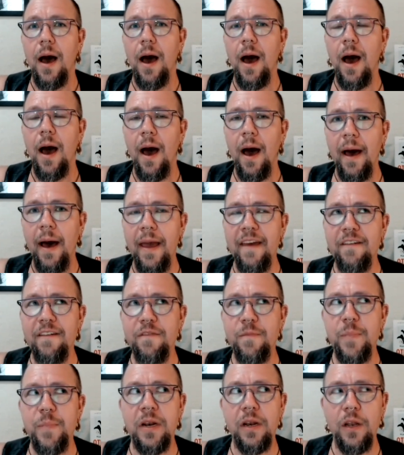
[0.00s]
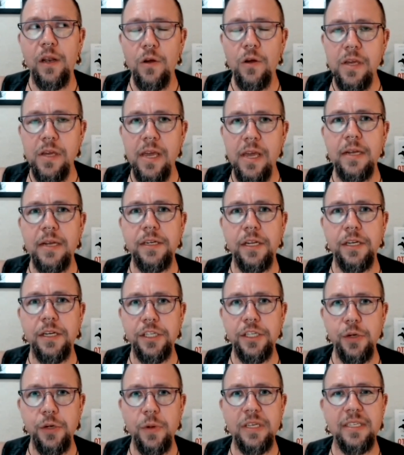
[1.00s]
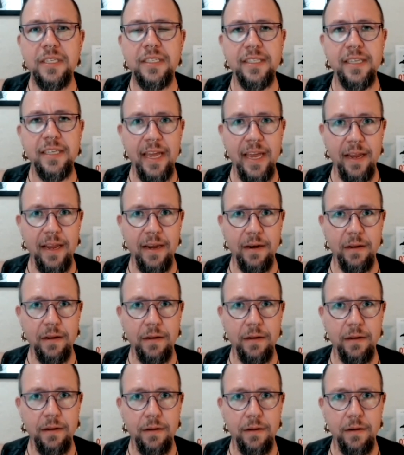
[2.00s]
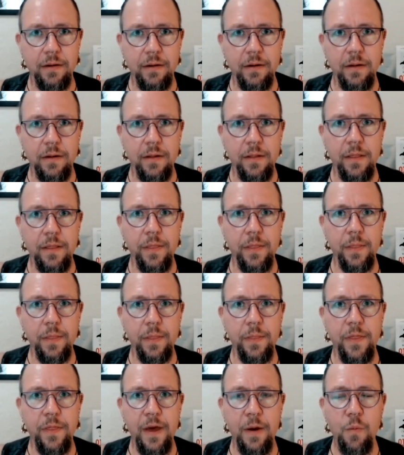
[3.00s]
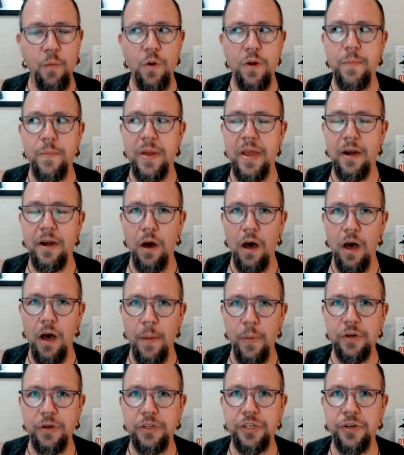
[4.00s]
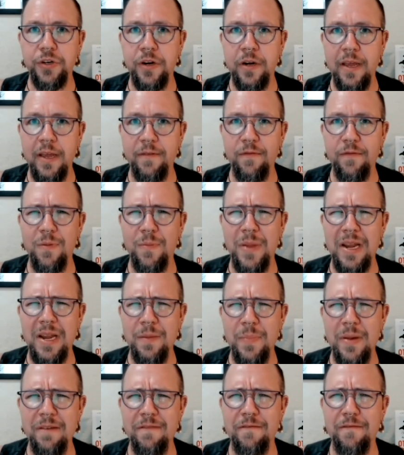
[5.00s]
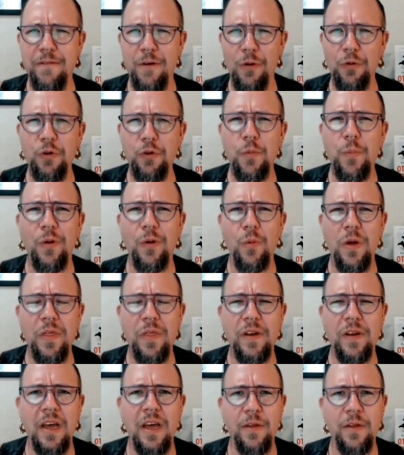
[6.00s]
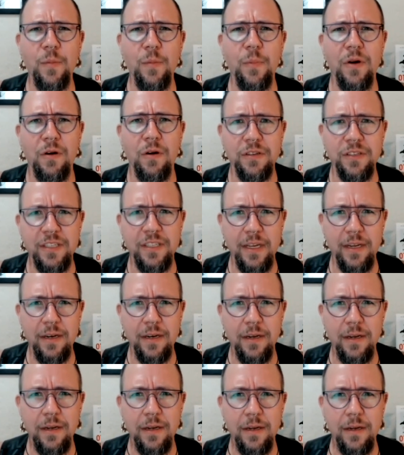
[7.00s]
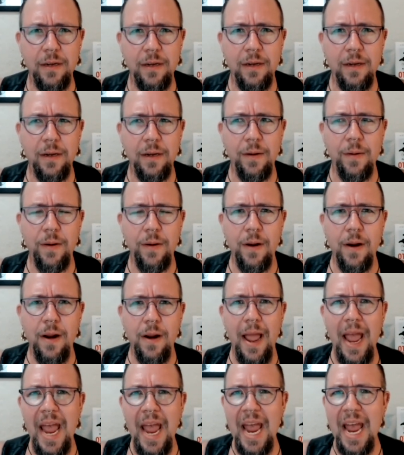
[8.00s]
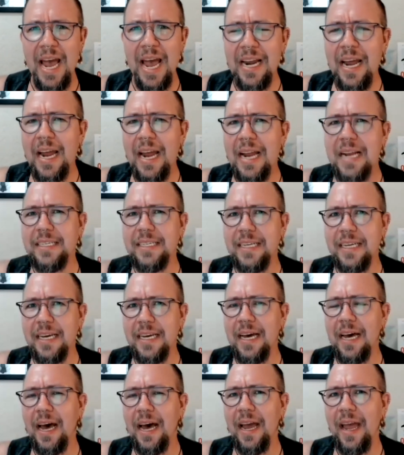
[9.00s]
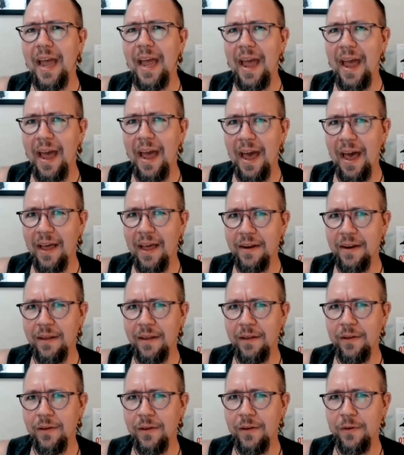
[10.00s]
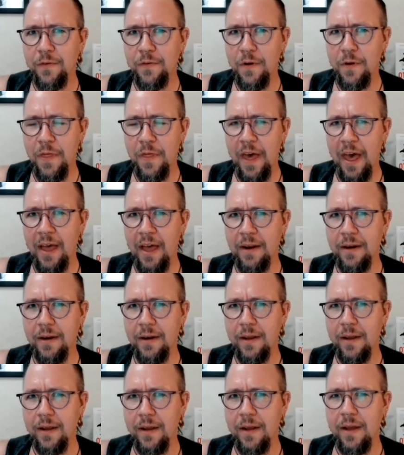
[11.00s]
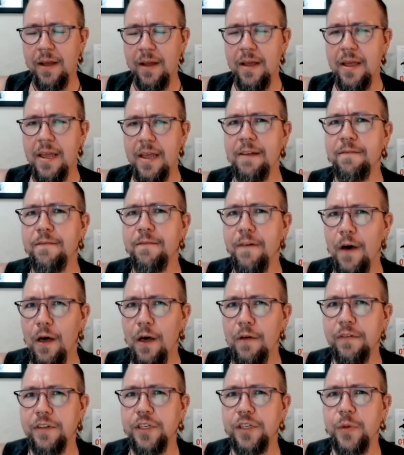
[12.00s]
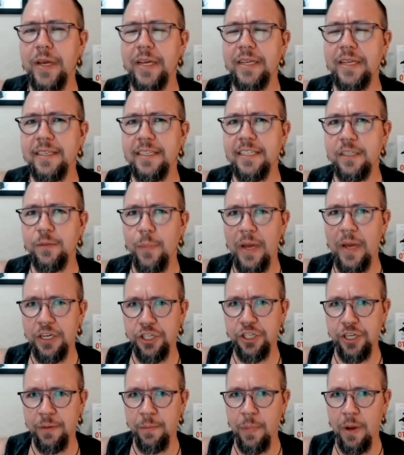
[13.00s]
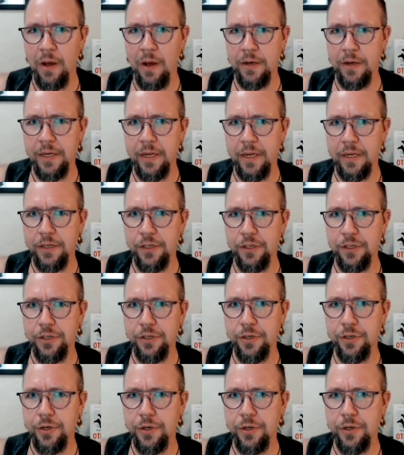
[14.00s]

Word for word: I've been looking to do a scene that would be an opportunity for me to be vulnerable with another person. An idea I had for that involved doing suspension bondage.